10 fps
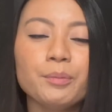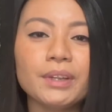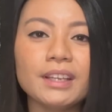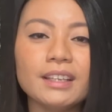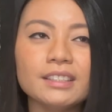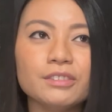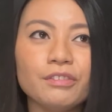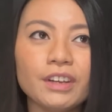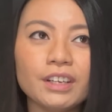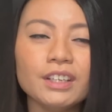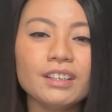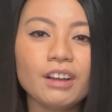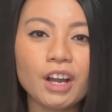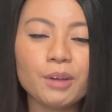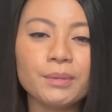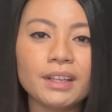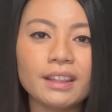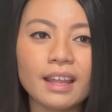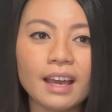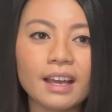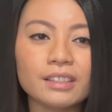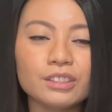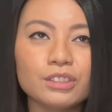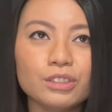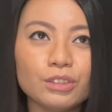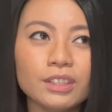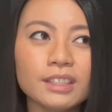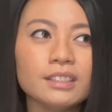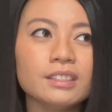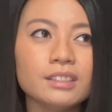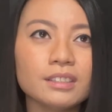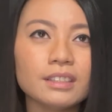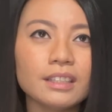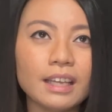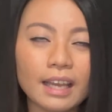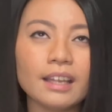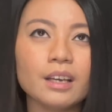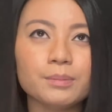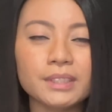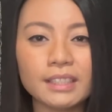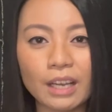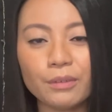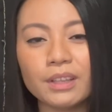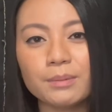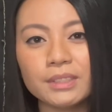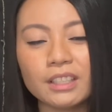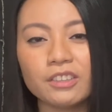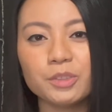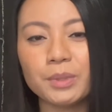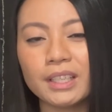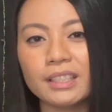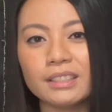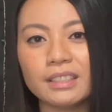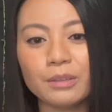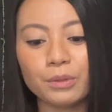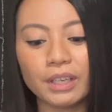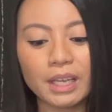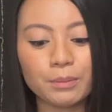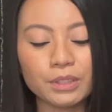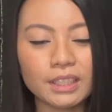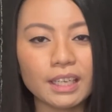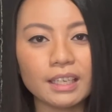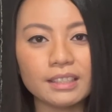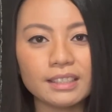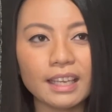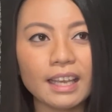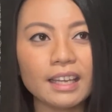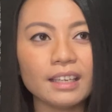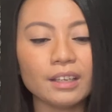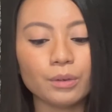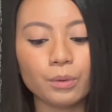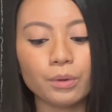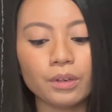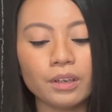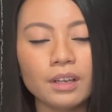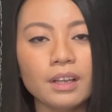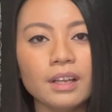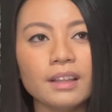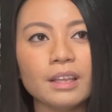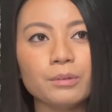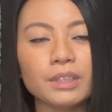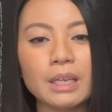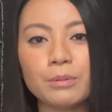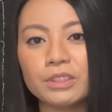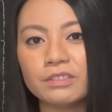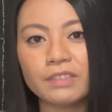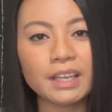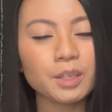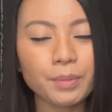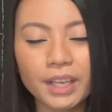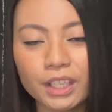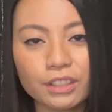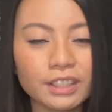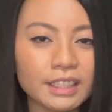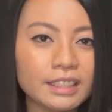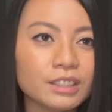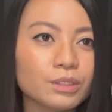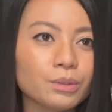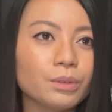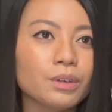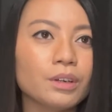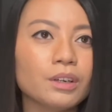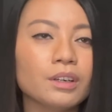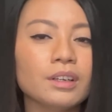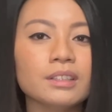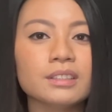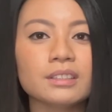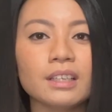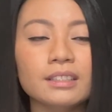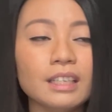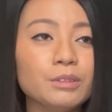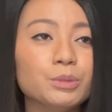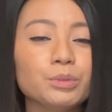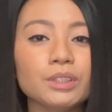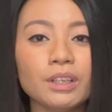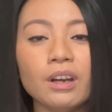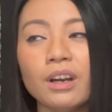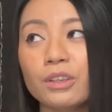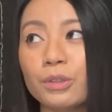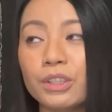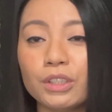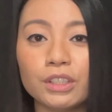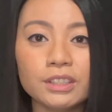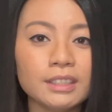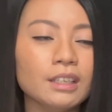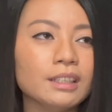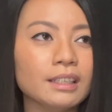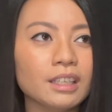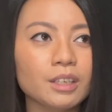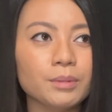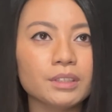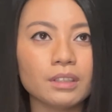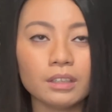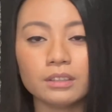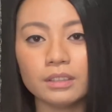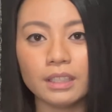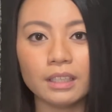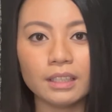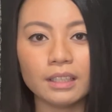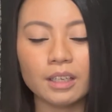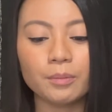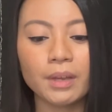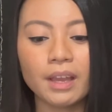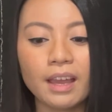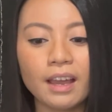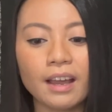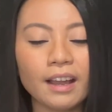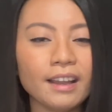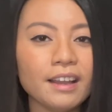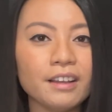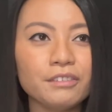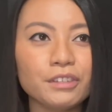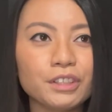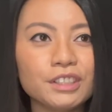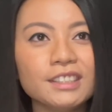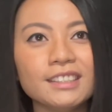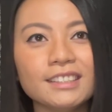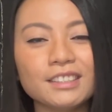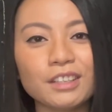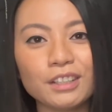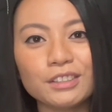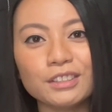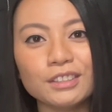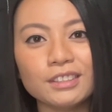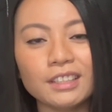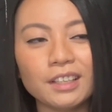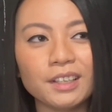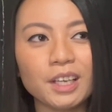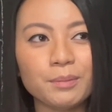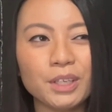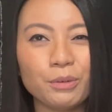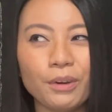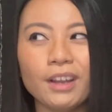But it is very common that students get upset with themselves because they weren't able to get a scan in, or they weren't able to find the pancreas, or a day was really hard, or a nurse yelled at them, a doctor yelled at them. I have nurses and doctors yelling at me quite